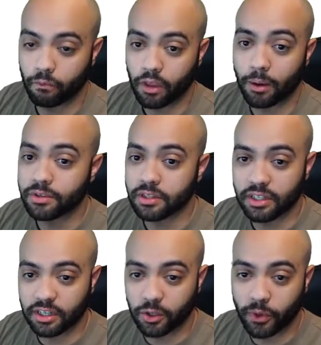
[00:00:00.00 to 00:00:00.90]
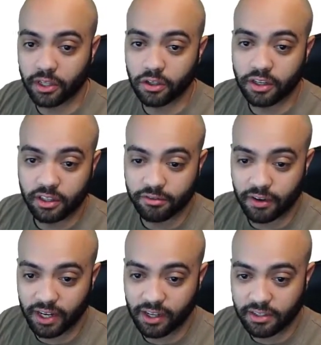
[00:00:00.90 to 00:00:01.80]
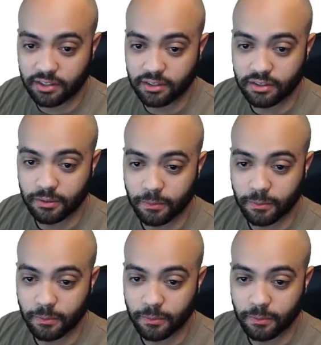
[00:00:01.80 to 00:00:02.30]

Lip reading: I'm just going to take a quick look at their finances.